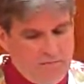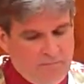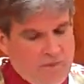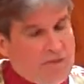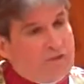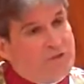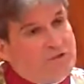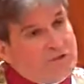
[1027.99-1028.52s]

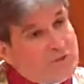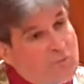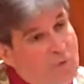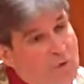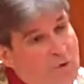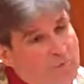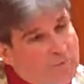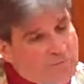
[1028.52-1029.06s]
Because the
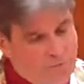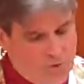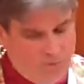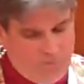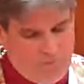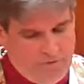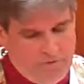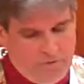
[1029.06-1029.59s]
more
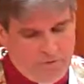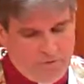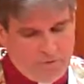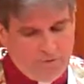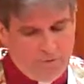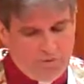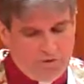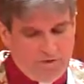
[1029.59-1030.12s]
firmly
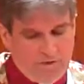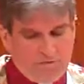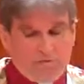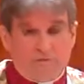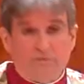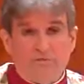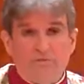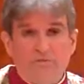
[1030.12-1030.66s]
you
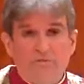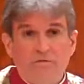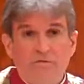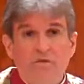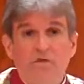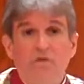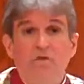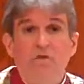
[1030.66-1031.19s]
live
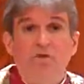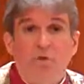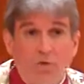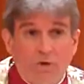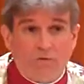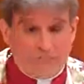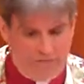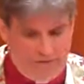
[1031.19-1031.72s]

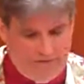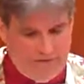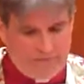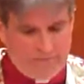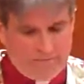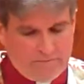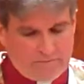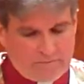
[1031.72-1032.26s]
your faith,